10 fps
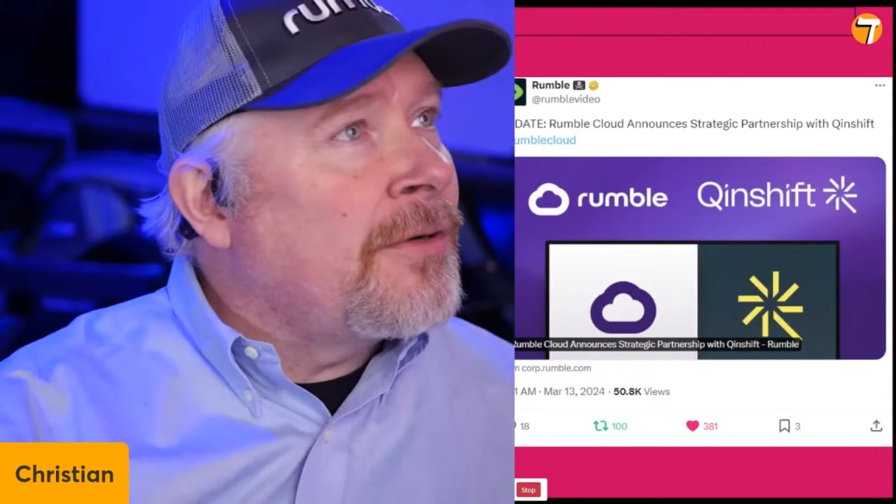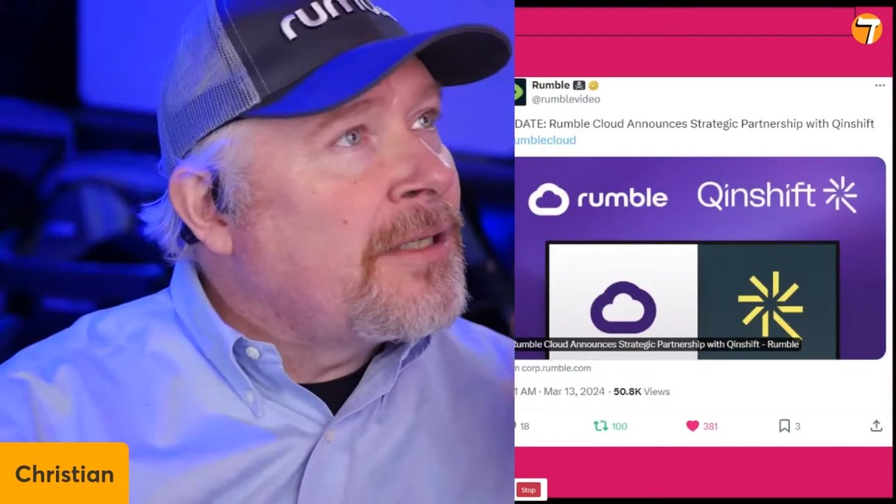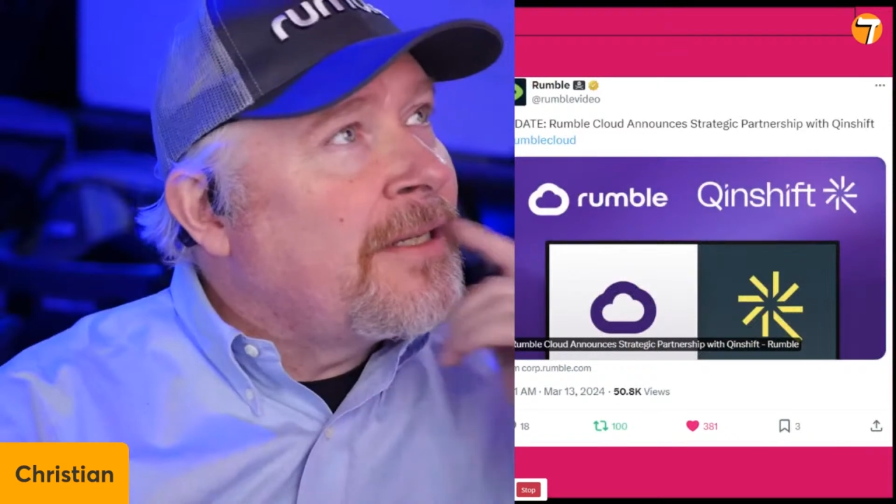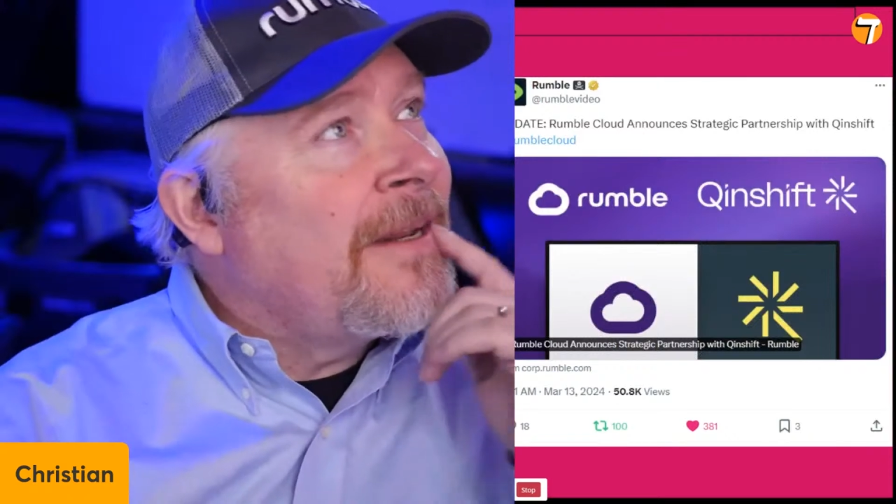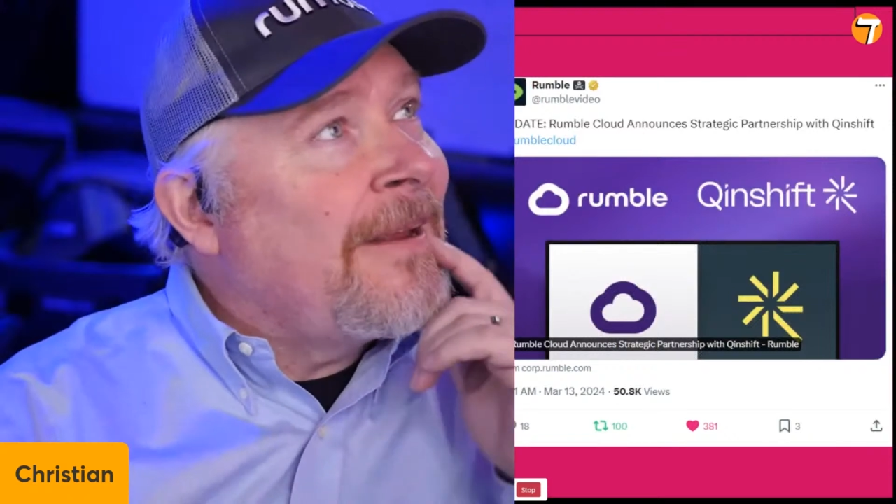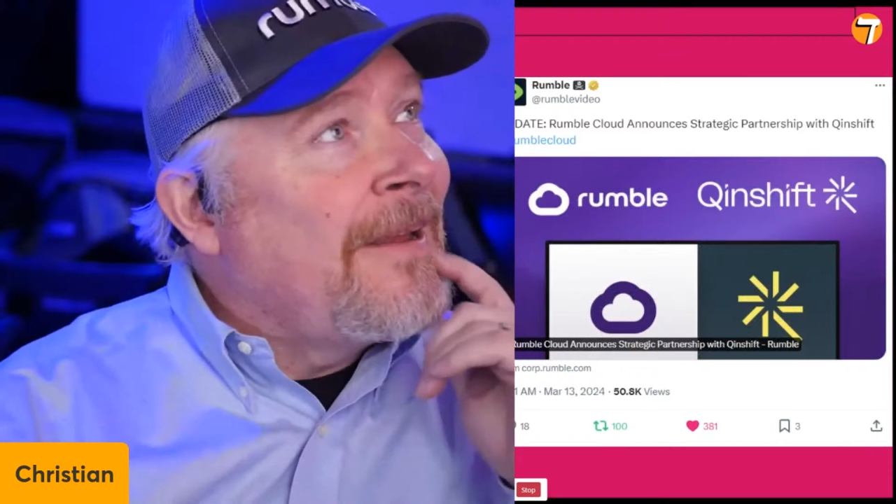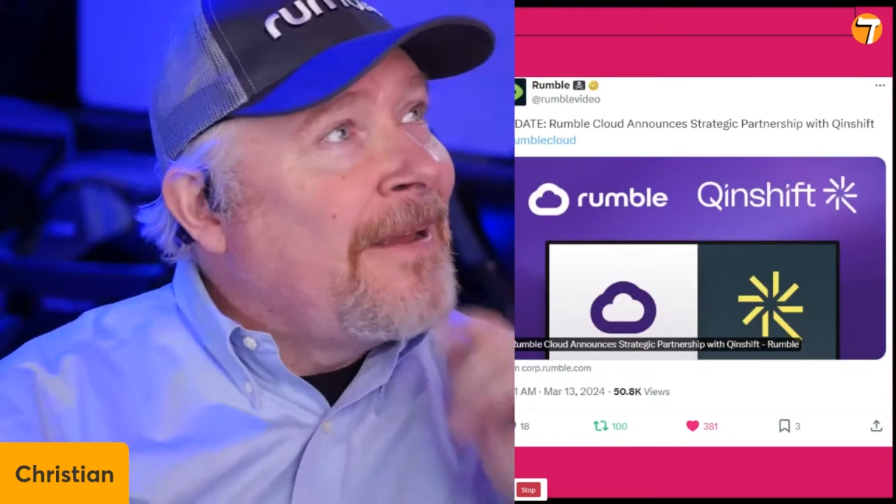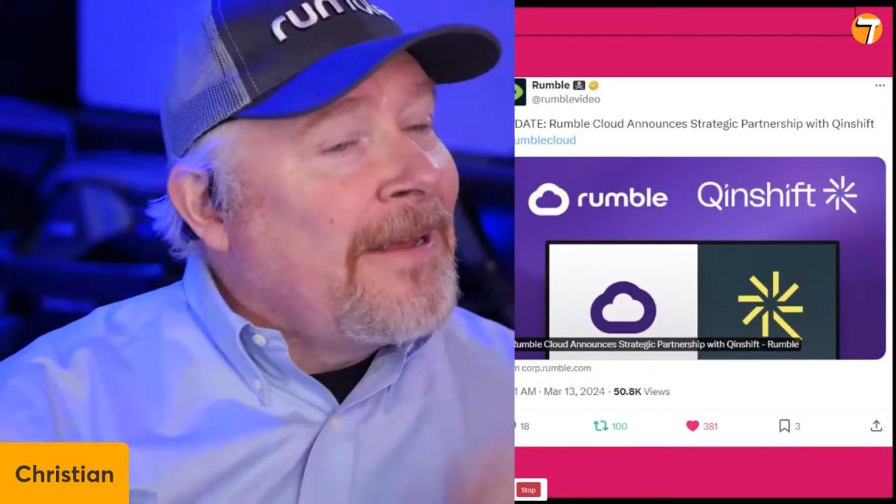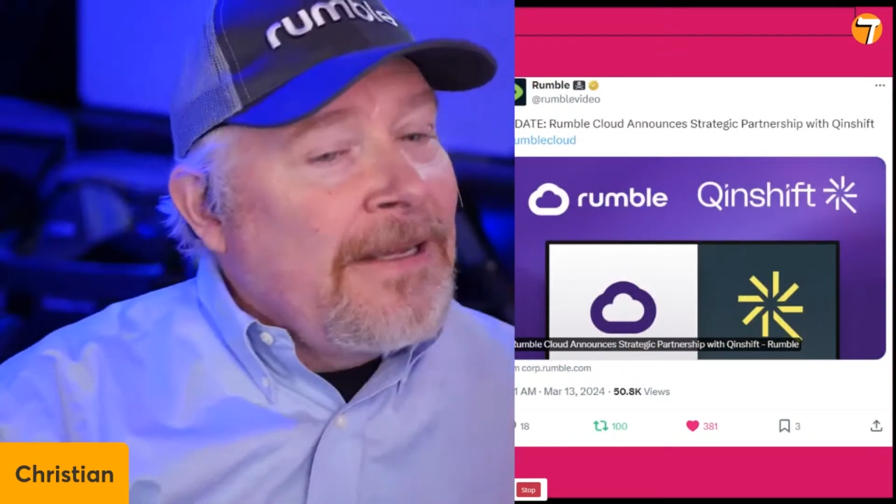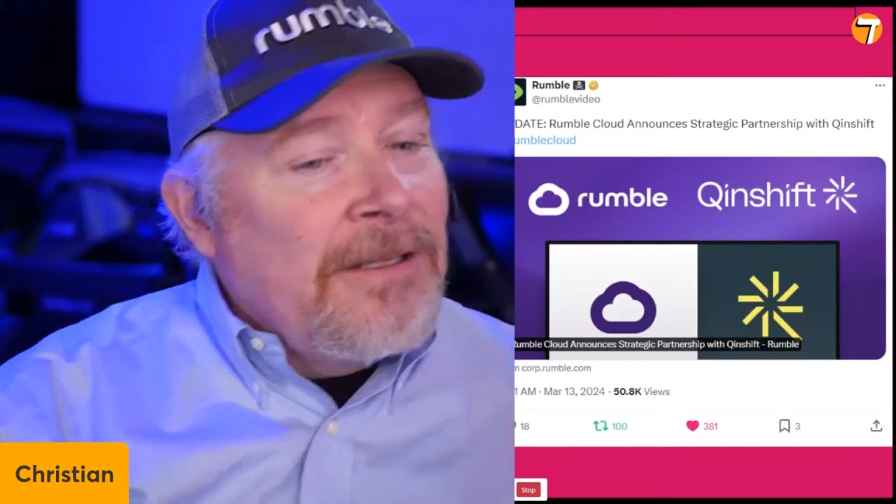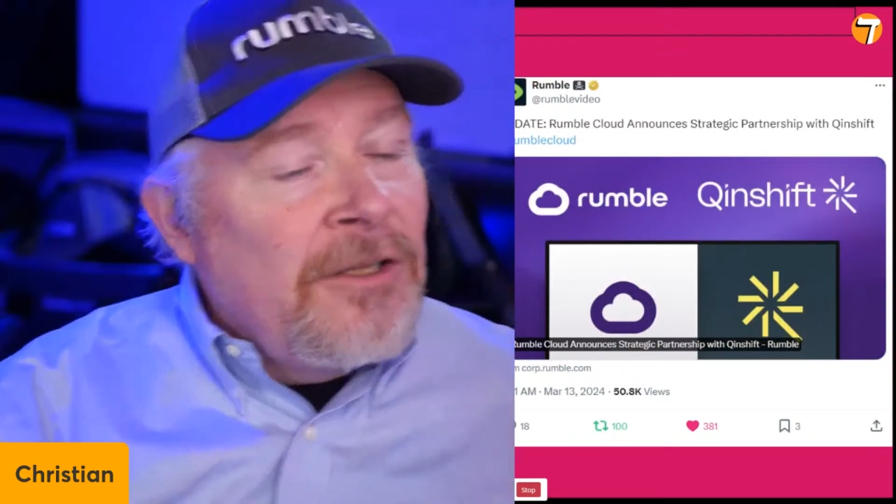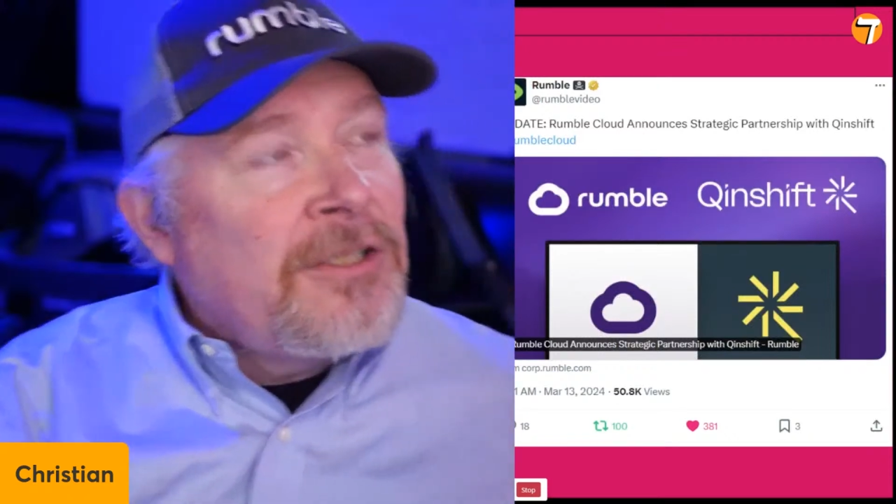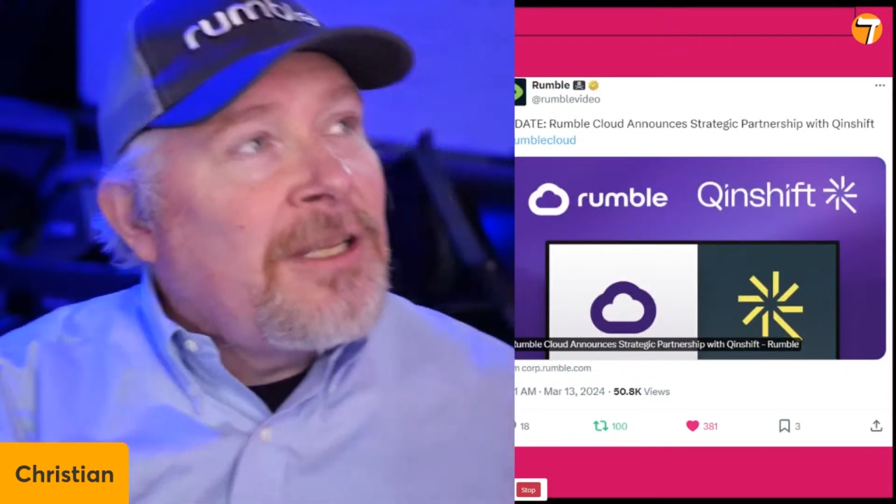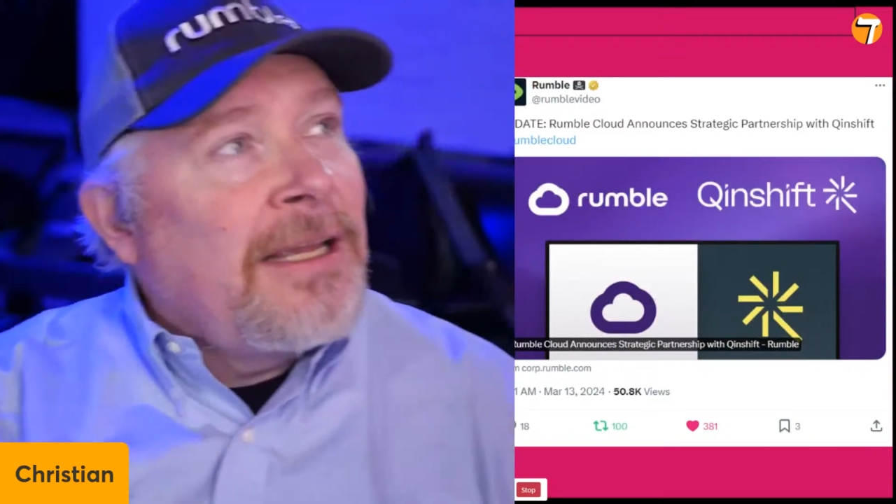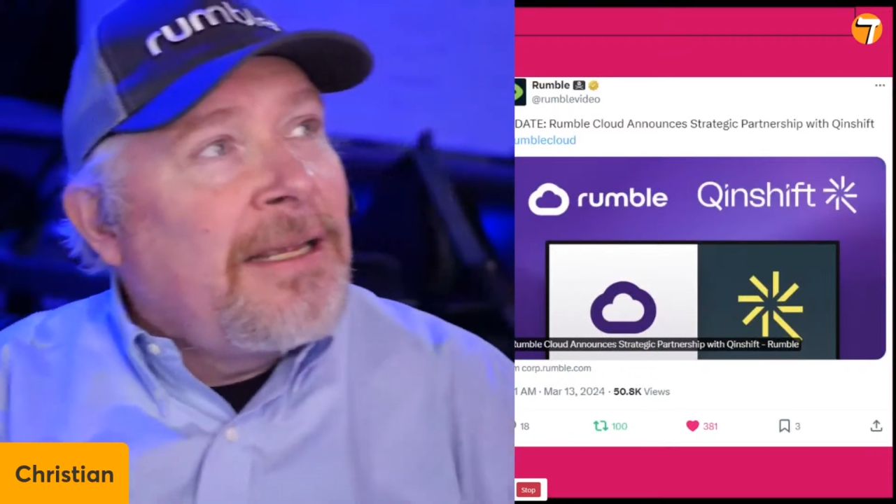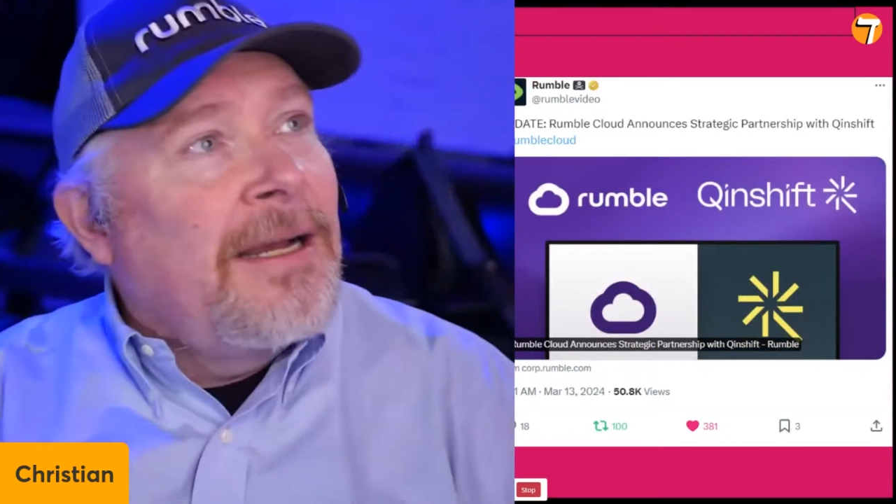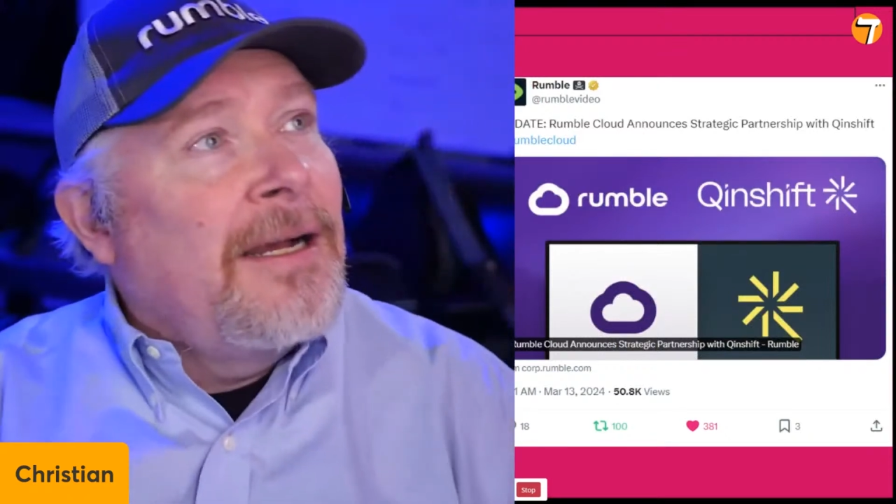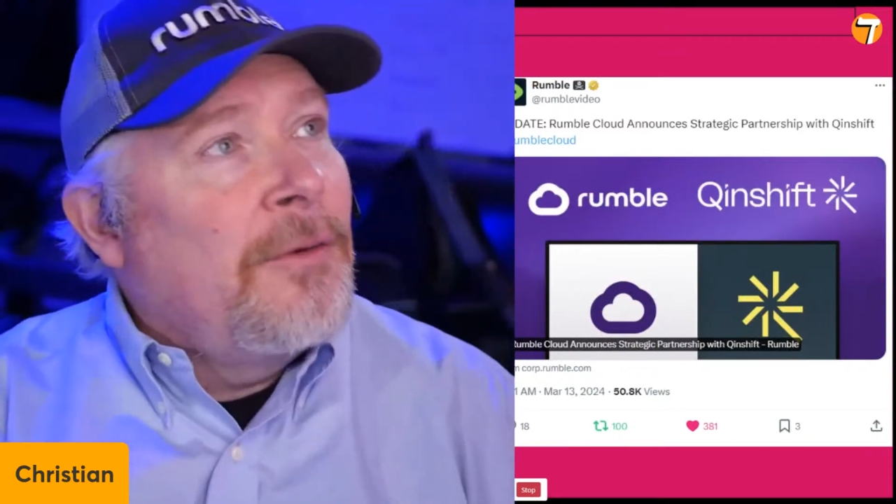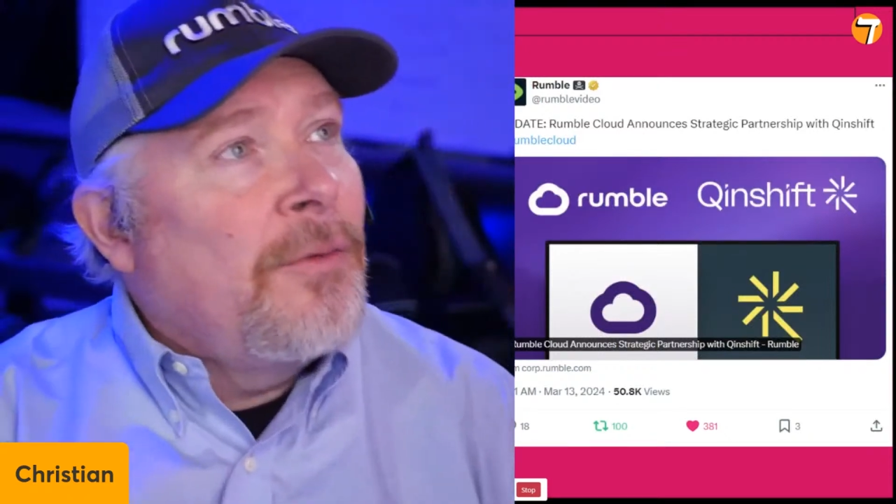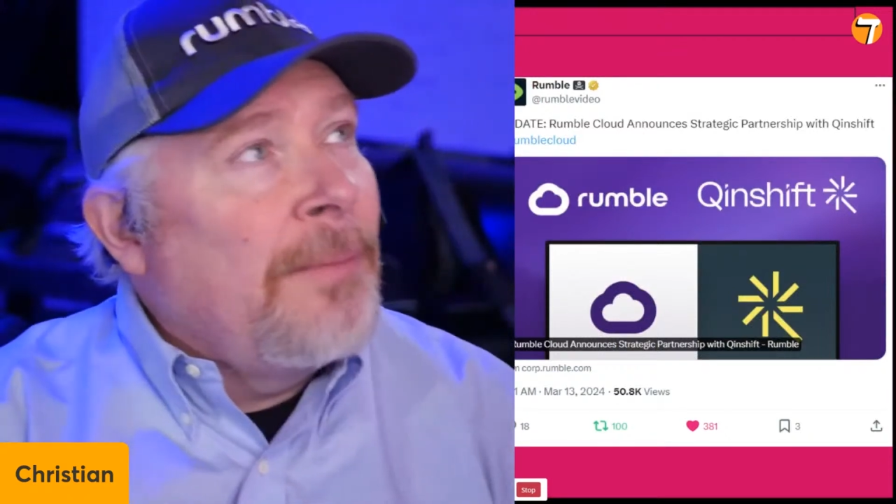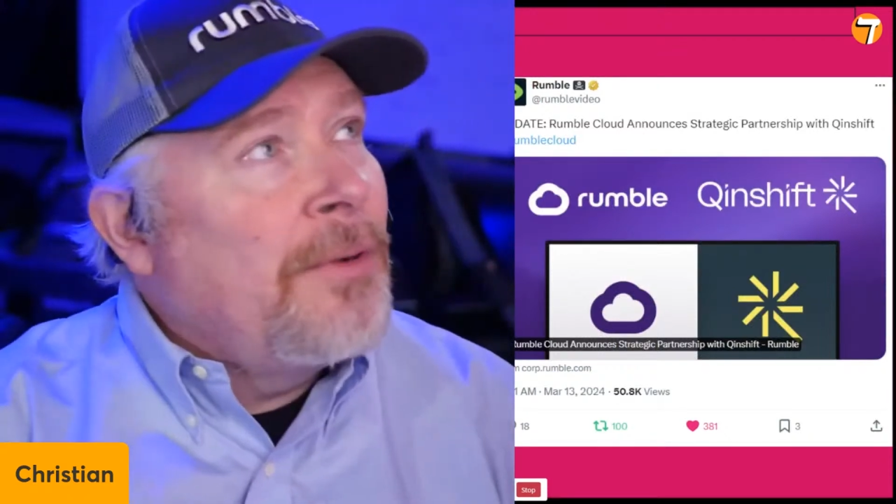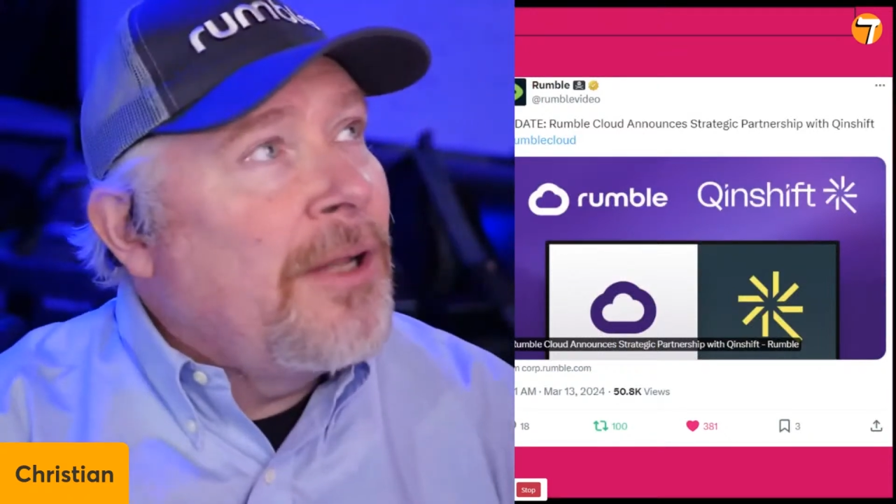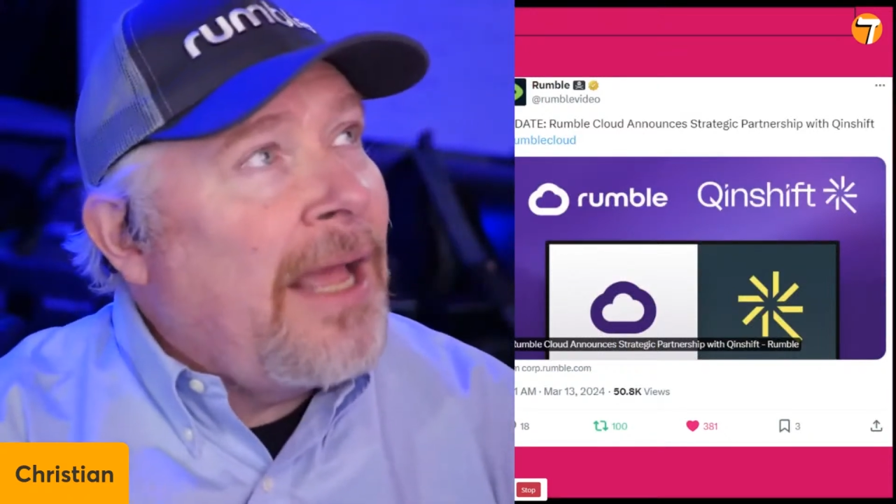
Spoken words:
today. It looks like Rumble